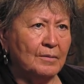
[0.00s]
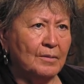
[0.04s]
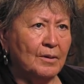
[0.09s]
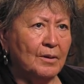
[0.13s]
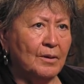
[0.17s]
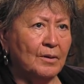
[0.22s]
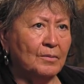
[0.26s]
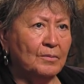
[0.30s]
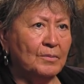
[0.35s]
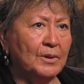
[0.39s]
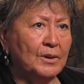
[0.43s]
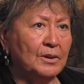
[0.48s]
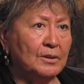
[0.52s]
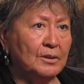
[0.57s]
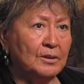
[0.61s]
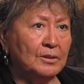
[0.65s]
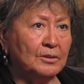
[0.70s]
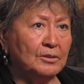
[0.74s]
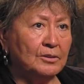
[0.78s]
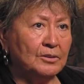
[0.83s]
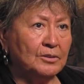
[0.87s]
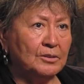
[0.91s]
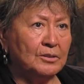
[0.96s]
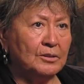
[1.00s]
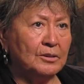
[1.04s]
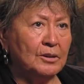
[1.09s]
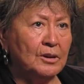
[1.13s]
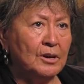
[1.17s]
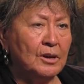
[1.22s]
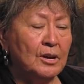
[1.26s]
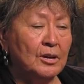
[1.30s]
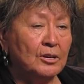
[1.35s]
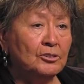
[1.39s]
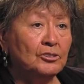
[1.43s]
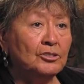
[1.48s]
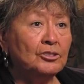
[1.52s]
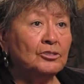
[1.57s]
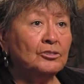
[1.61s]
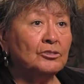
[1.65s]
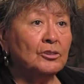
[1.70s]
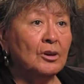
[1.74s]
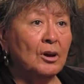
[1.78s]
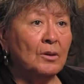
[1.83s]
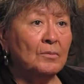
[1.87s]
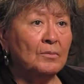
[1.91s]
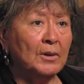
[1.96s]
I'll beat it. She, she
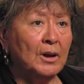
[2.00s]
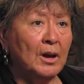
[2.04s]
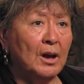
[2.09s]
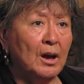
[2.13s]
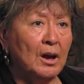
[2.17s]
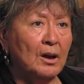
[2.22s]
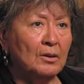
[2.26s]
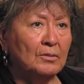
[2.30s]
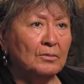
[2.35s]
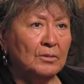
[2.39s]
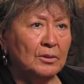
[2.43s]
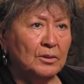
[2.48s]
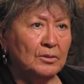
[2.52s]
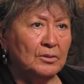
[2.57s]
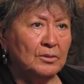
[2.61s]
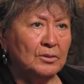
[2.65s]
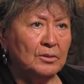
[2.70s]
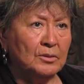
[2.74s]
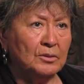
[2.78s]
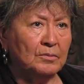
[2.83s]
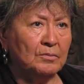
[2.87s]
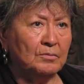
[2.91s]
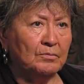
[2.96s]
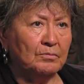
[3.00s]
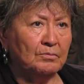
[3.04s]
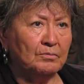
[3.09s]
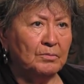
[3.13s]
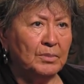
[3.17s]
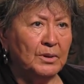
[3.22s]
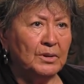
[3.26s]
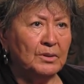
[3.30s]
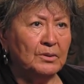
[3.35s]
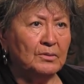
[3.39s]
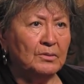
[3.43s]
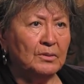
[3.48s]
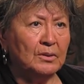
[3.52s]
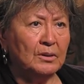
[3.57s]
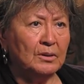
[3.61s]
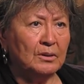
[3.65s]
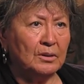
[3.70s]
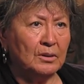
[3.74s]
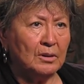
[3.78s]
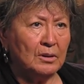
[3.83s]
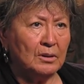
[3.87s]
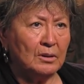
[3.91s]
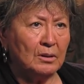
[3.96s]
saw me how I would do
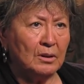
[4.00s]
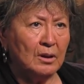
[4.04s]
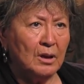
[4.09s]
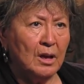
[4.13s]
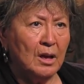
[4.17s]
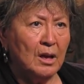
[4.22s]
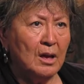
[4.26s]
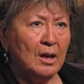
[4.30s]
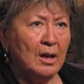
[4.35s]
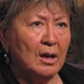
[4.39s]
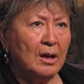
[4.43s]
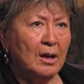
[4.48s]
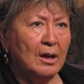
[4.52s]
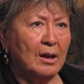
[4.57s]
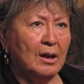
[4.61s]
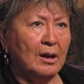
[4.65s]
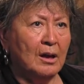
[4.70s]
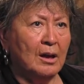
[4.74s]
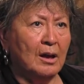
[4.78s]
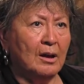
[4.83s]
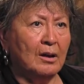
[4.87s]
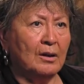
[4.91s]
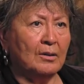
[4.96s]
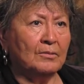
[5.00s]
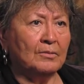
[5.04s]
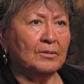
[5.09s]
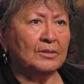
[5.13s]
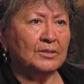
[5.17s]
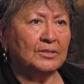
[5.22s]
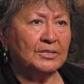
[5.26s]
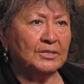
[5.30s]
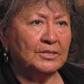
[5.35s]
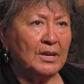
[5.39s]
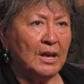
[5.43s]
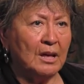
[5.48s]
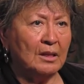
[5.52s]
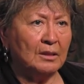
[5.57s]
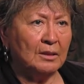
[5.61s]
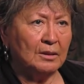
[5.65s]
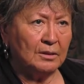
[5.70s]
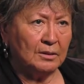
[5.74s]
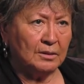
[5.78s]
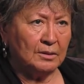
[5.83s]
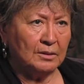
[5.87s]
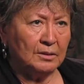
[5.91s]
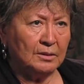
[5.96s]
beadwork and how I would sell
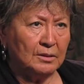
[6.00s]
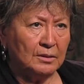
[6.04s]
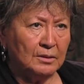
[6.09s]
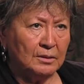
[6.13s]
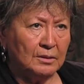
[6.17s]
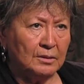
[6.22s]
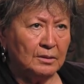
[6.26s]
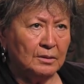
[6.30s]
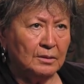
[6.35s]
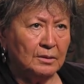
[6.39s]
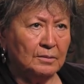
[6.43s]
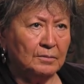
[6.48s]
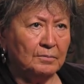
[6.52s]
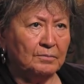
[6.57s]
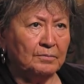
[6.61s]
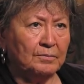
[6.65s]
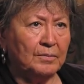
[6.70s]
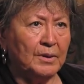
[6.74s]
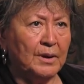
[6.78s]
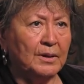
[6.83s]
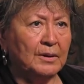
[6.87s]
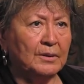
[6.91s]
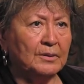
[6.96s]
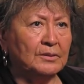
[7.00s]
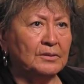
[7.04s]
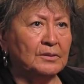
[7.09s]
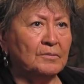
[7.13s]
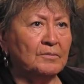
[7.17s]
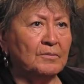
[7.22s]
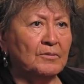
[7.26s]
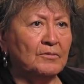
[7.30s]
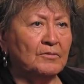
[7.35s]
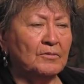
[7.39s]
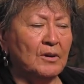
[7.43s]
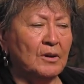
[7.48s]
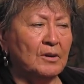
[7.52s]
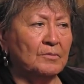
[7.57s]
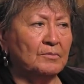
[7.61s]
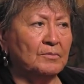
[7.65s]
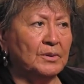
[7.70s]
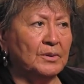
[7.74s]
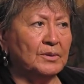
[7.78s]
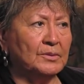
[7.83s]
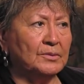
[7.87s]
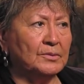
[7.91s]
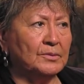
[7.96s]
it to pay some of our
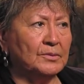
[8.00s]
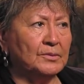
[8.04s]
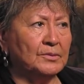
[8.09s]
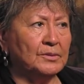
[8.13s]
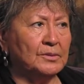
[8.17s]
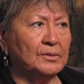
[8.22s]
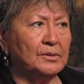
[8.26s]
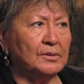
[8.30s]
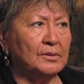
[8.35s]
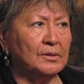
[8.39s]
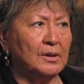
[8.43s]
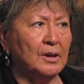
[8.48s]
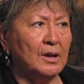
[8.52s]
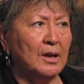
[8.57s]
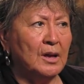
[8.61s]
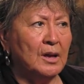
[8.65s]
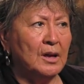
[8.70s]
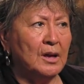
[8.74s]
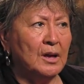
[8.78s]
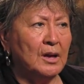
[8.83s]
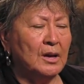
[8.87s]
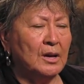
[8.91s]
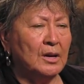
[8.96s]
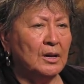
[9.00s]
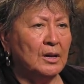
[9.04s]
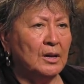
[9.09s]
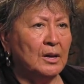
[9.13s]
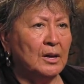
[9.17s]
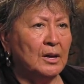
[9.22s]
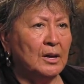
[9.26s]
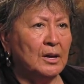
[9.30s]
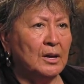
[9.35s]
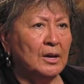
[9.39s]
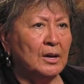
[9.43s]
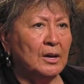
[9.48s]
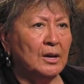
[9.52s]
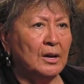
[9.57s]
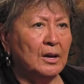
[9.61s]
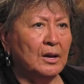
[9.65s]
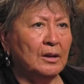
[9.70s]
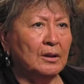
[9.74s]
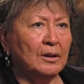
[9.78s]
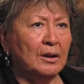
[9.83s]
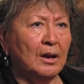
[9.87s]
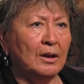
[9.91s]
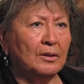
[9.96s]
bills. And,
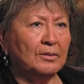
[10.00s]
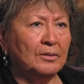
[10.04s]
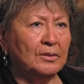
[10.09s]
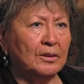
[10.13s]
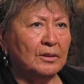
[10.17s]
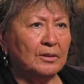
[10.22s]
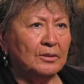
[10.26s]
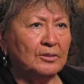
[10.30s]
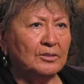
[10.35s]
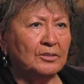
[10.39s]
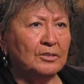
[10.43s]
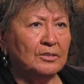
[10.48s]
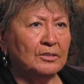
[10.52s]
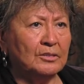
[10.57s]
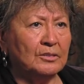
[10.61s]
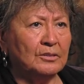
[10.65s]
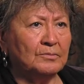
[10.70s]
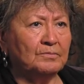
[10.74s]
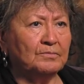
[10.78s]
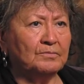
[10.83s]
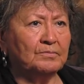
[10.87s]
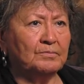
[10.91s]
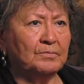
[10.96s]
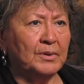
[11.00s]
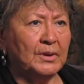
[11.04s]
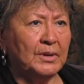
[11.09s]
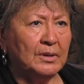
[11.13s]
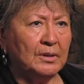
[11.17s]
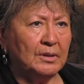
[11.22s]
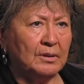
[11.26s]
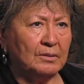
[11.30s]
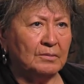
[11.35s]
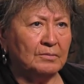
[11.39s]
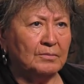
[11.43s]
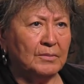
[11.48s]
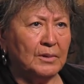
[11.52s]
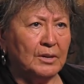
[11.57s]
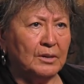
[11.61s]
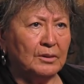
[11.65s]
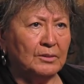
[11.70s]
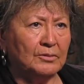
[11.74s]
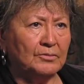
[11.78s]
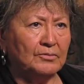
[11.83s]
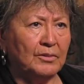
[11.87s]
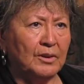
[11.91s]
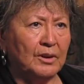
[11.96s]
and I think she pitied
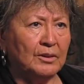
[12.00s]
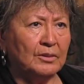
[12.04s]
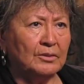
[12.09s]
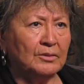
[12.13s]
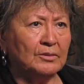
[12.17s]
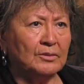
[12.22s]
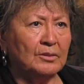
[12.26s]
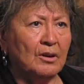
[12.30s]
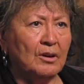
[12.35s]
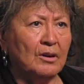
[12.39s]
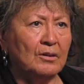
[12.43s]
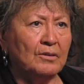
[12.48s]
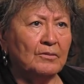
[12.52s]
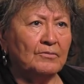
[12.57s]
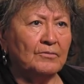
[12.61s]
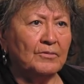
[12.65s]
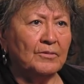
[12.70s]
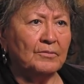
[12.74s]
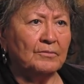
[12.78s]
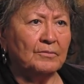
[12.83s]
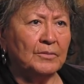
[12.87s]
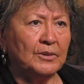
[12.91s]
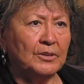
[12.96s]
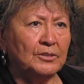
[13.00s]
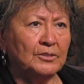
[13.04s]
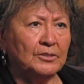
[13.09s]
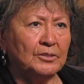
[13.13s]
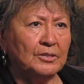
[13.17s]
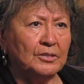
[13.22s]
me, felt sorry for me.